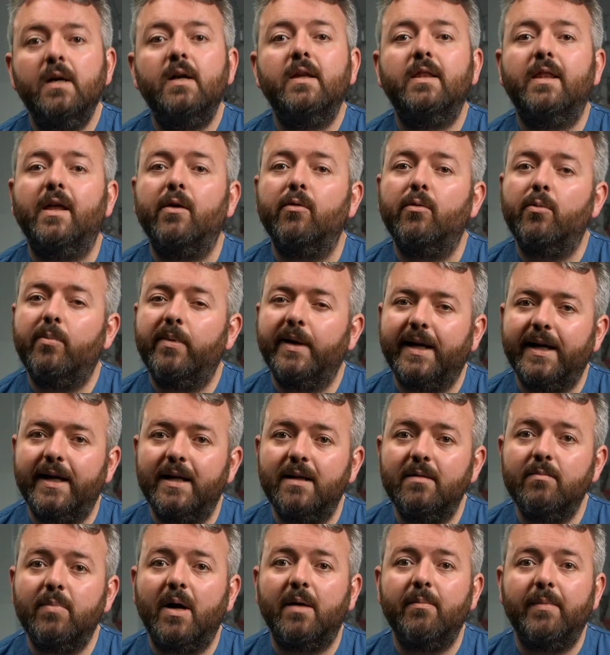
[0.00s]
They will
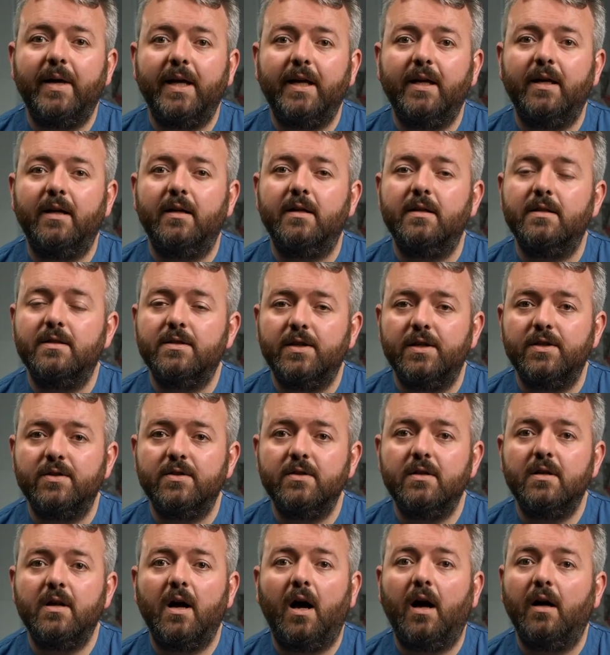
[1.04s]
begin by making an
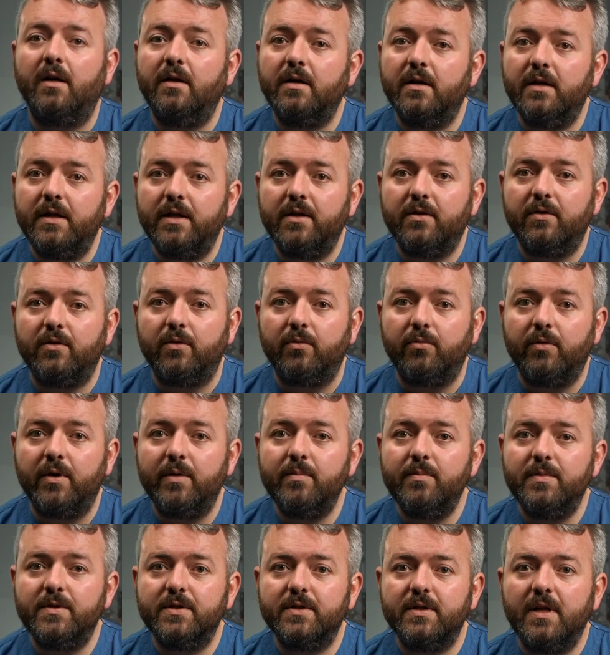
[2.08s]
incision underneath your
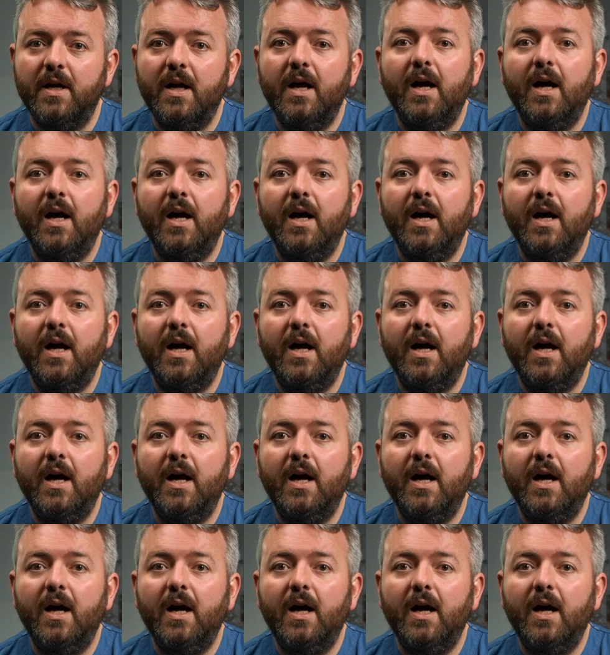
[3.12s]
ribs